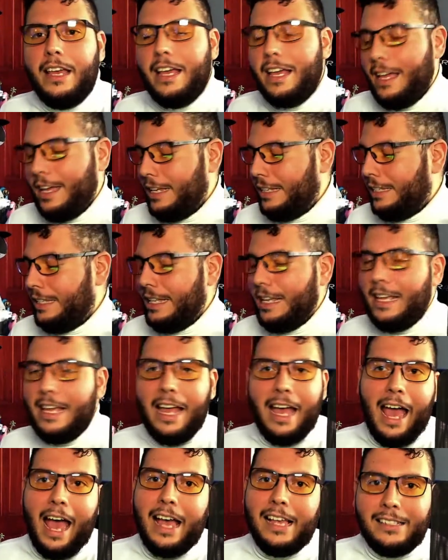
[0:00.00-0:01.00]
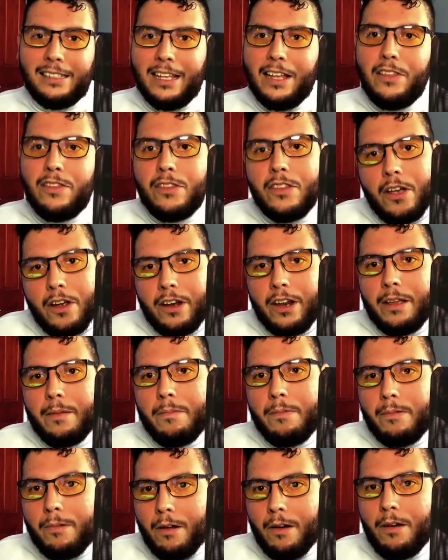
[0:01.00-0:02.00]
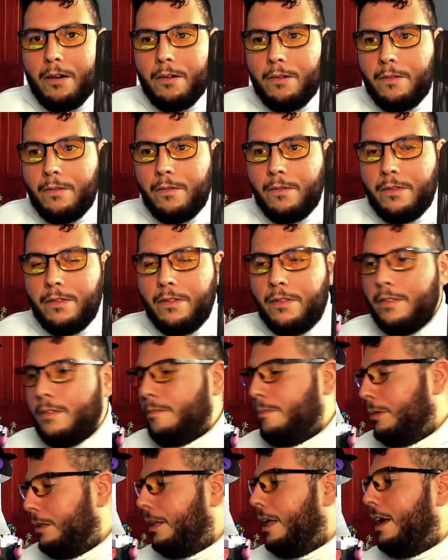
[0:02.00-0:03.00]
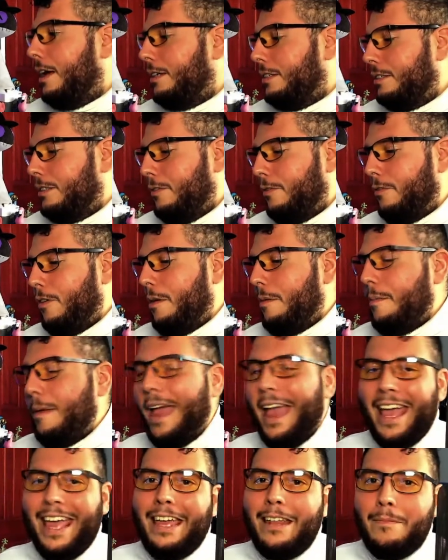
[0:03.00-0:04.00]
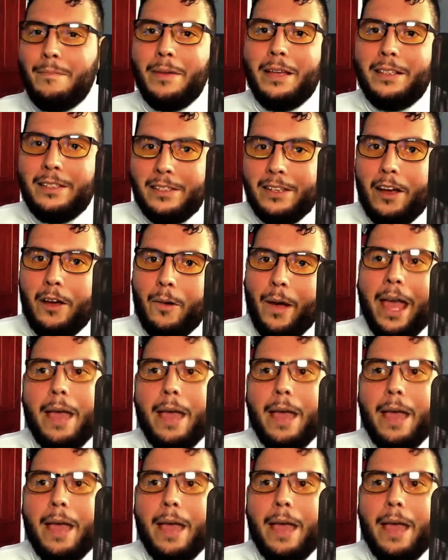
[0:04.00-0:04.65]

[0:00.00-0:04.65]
Is the SN30 Pro Plus from 8-Bit Dough.